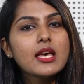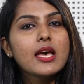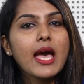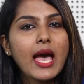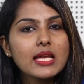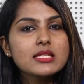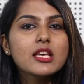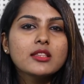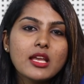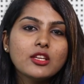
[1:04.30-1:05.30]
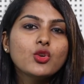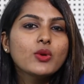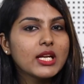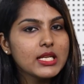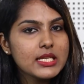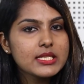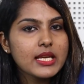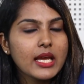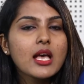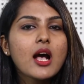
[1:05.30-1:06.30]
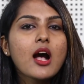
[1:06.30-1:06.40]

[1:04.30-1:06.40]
and then you will understand